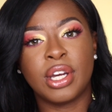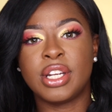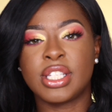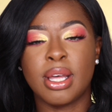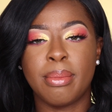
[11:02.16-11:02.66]

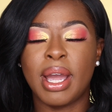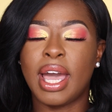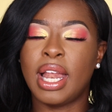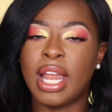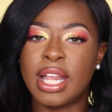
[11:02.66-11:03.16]
during the summer I
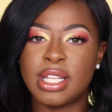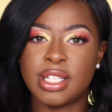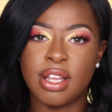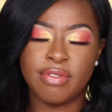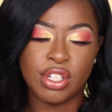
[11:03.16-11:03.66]
got a lot of
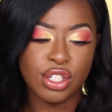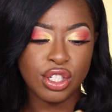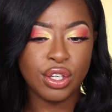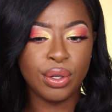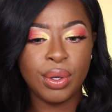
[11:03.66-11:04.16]
stuff to
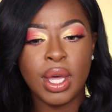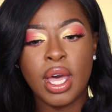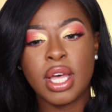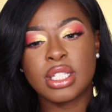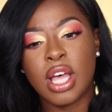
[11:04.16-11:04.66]
do,
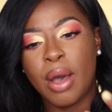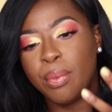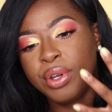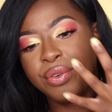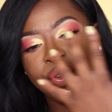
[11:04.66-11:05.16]
so
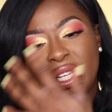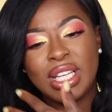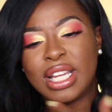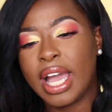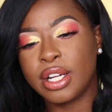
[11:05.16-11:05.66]
I wouldn't
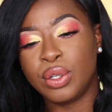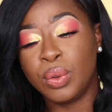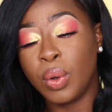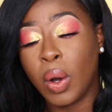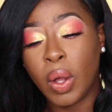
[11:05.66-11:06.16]
really like
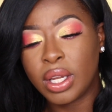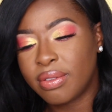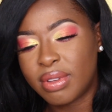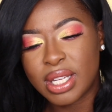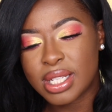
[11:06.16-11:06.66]
do all
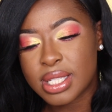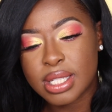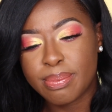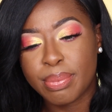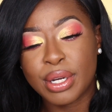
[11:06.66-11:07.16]
of
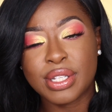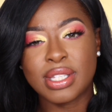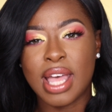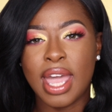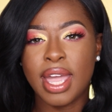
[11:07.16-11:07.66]
this per
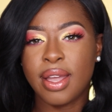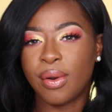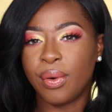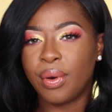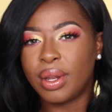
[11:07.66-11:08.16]
se
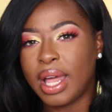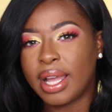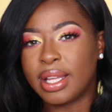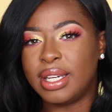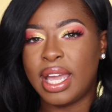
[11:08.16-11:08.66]
on
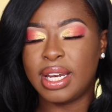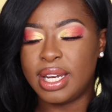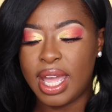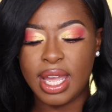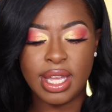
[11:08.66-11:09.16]
like a
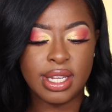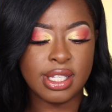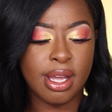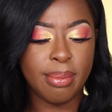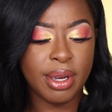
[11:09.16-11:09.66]
day-to-day in the
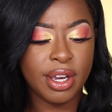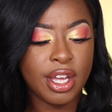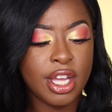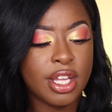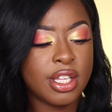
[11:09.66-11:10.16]
summer.
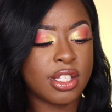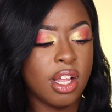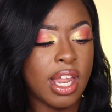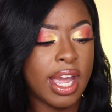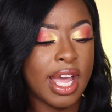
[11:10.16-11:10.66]

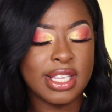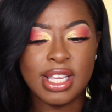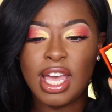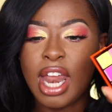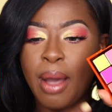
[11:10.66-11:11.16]
So like I
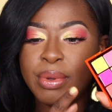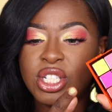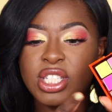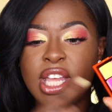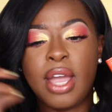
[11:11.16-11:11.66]
said, I would
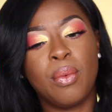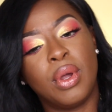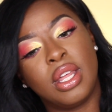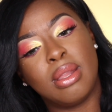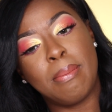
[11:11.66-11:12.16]
just take
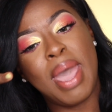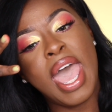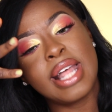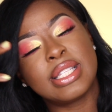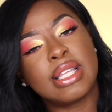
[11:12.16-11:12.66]
one of the
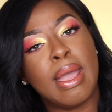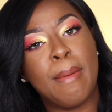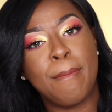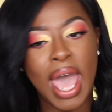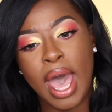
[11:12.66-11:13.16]
mattes
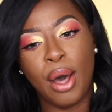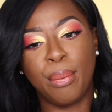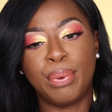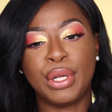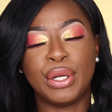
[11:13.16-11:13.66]
and
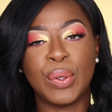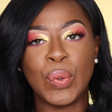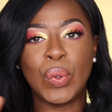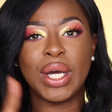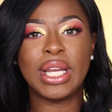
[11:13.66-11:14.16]
pow, put it
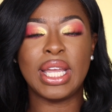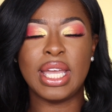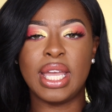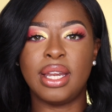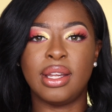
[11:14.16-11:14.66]
on
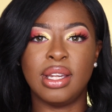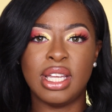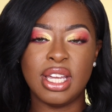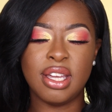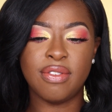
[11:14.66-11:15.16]
and
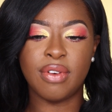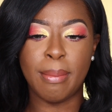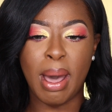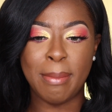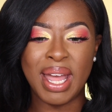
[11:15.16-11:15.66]
leave
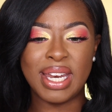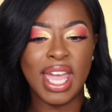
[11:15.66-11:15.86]
about my